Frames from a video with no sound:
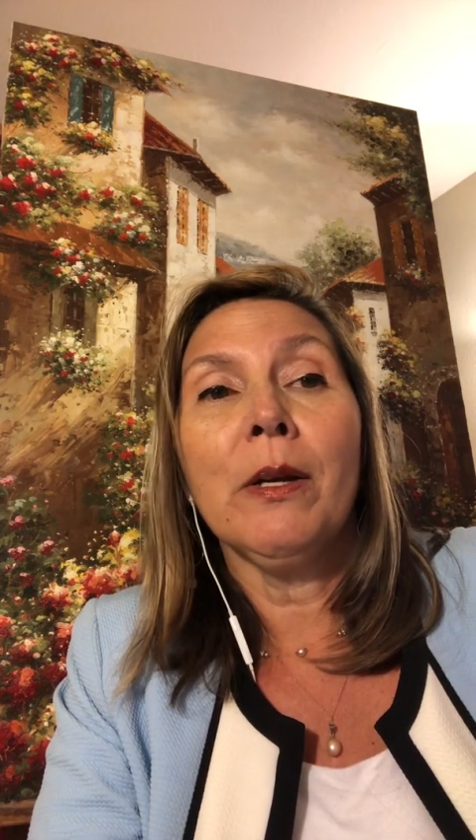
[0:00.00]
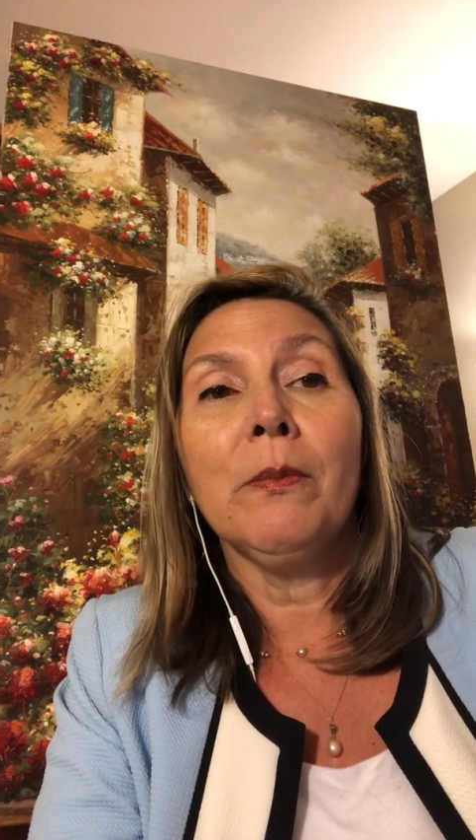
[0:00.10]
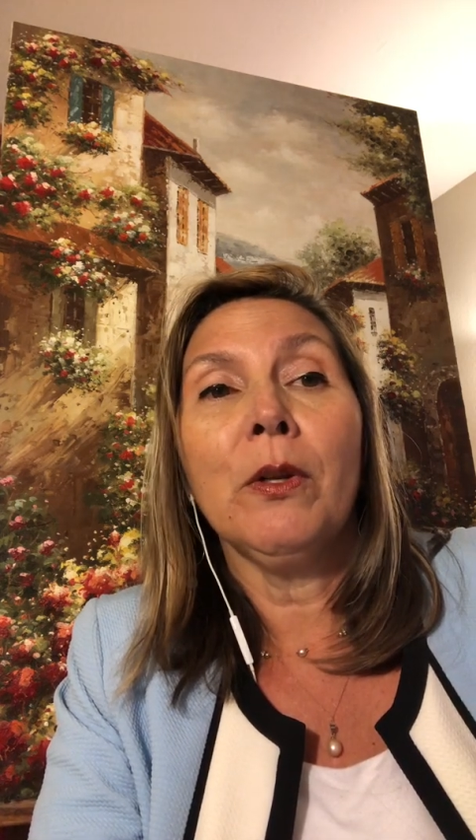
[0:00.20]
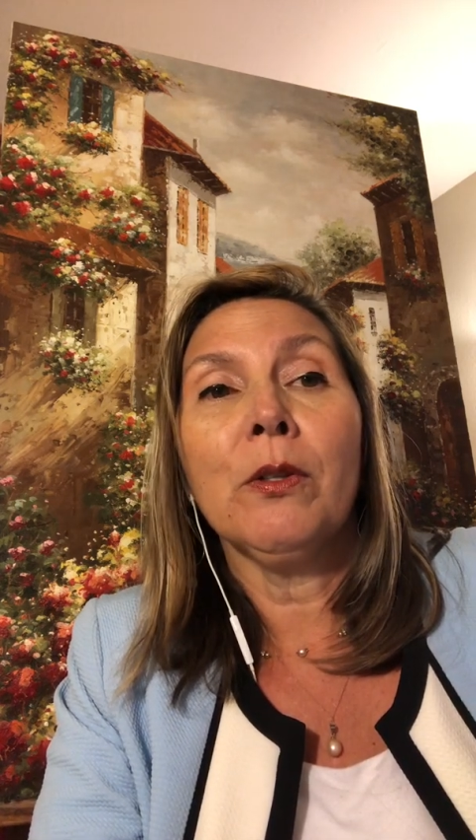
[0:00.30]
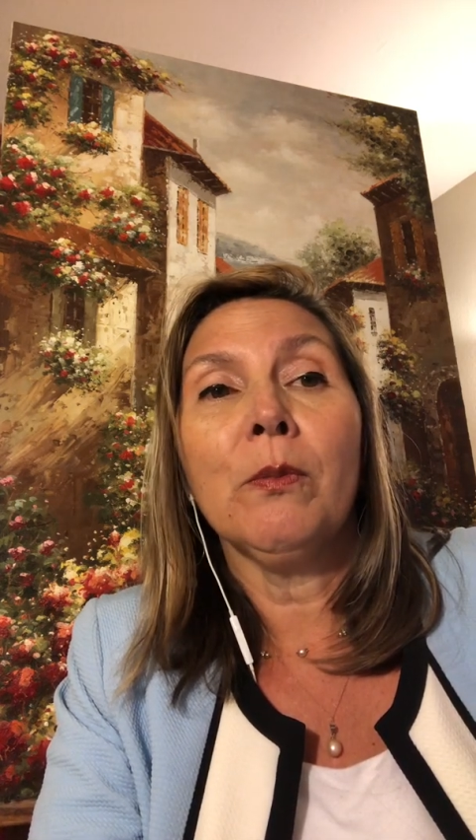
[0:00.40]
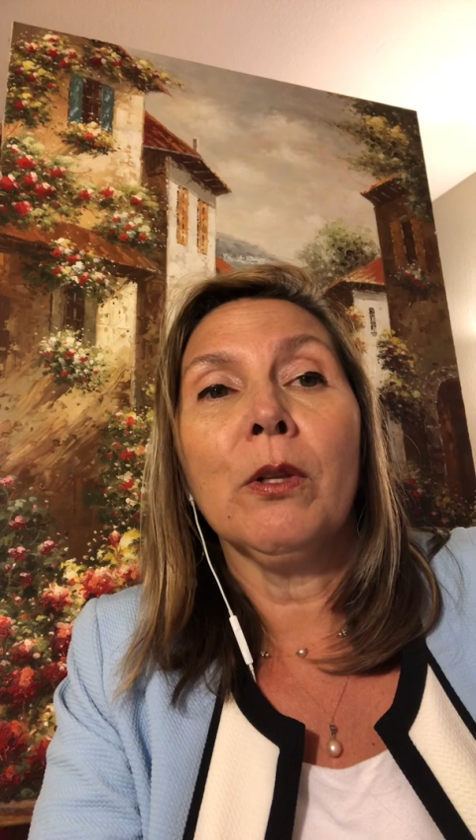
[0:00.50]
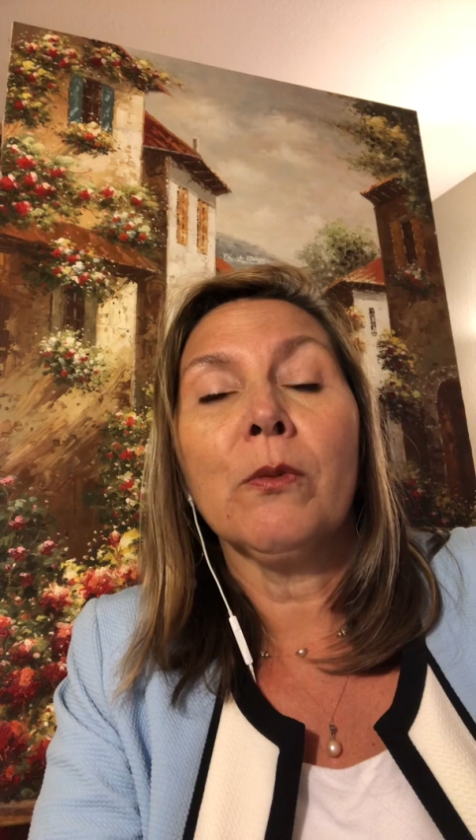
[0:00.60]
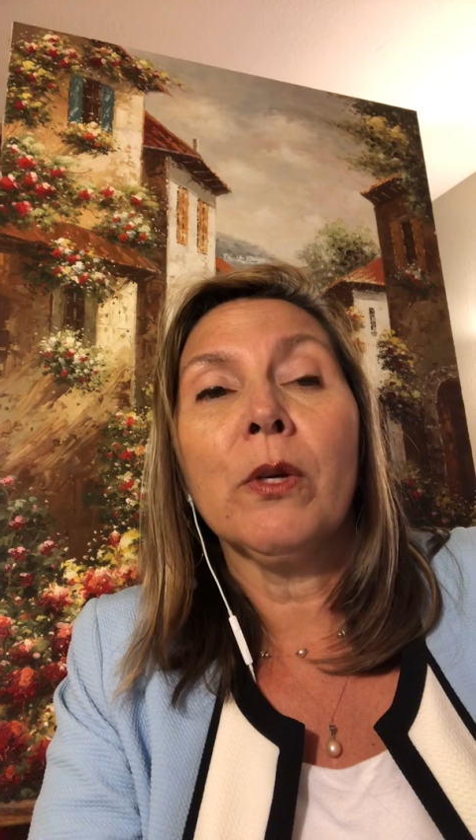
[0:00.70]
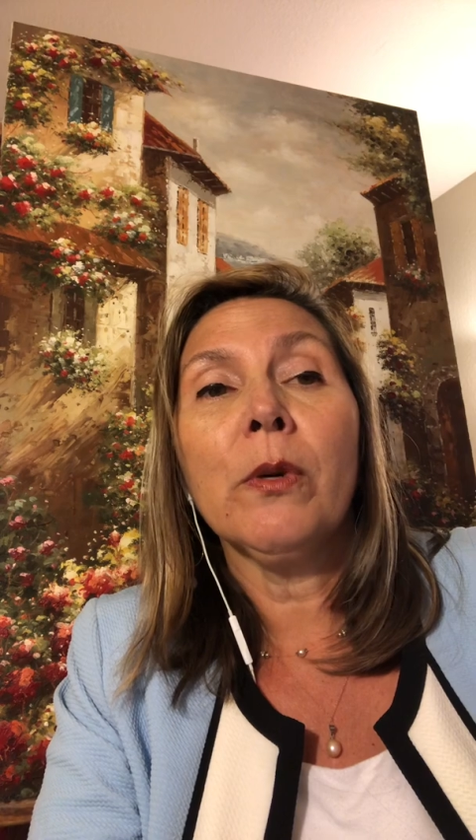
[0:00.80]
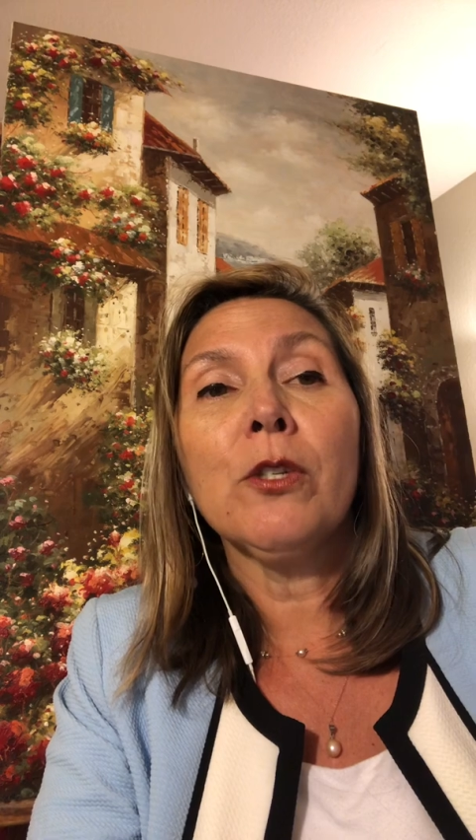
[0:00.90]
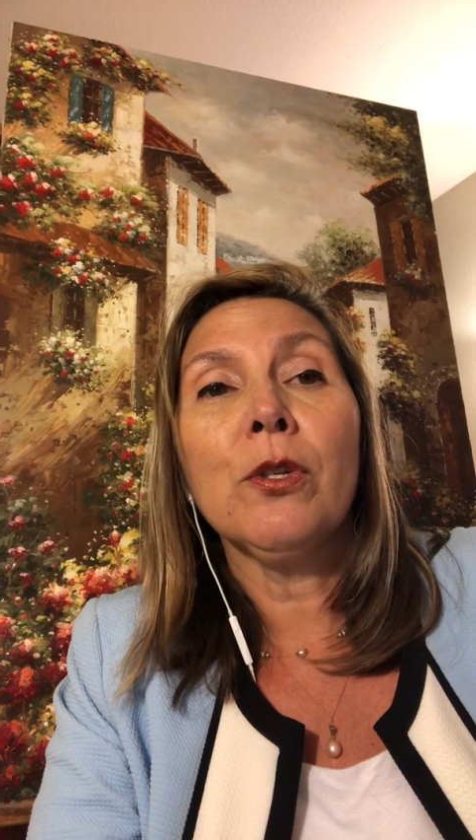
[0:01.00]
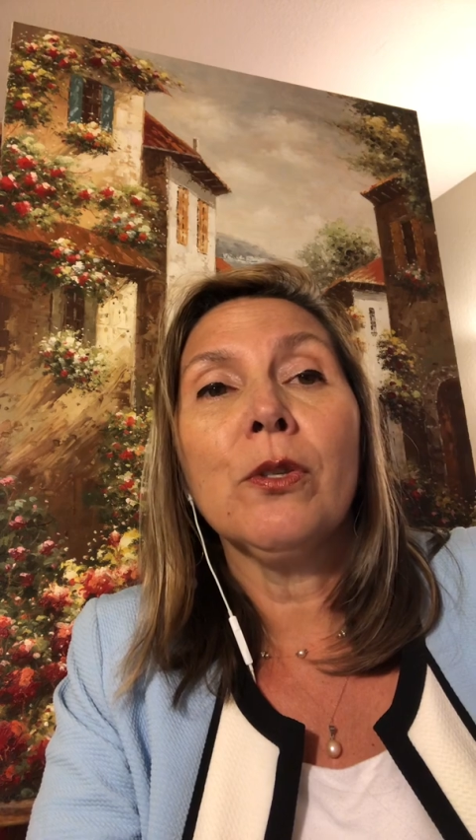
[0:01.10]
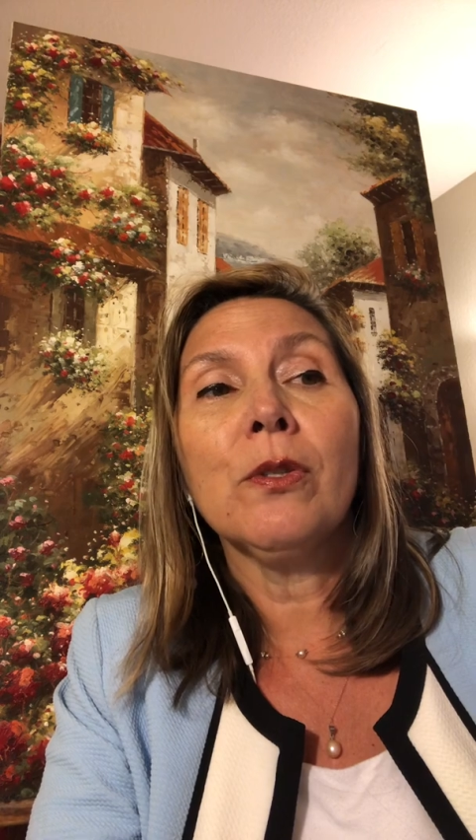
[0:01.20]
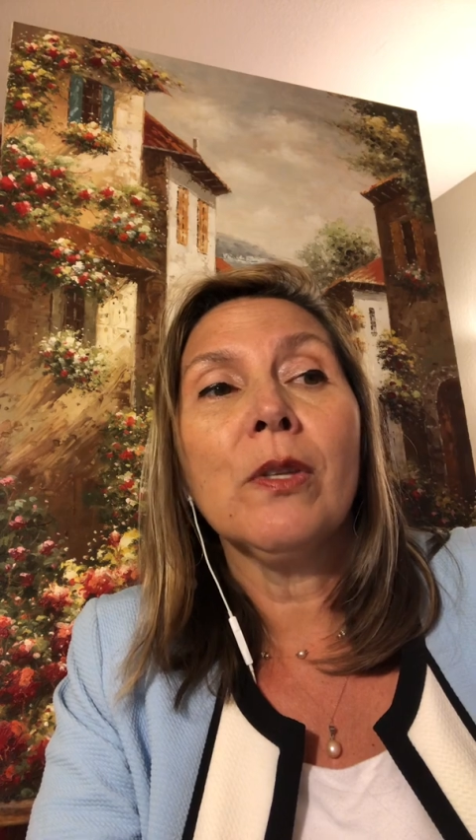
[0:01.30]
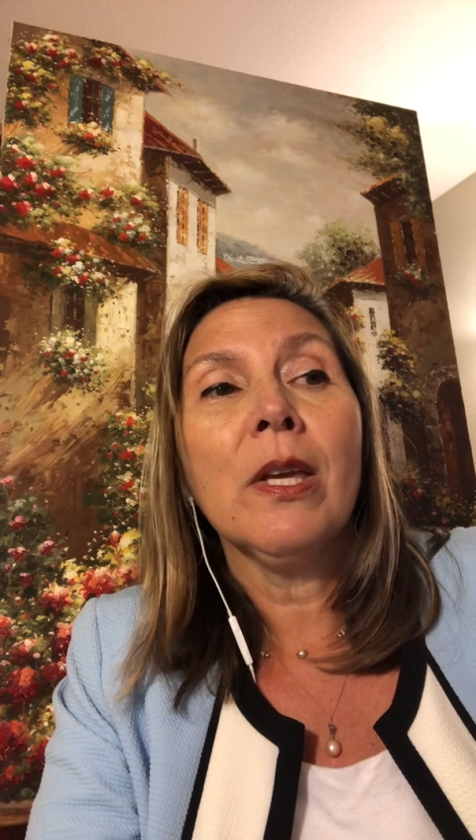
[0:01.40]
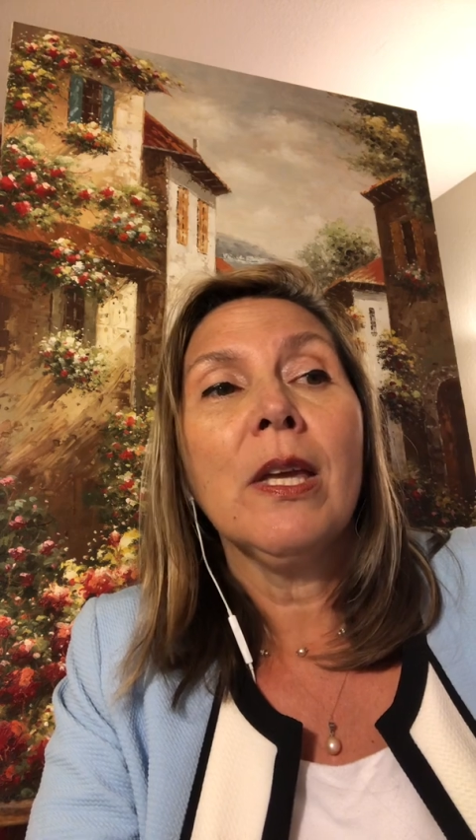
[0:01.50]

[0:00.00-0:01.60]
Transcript: multiple regressions,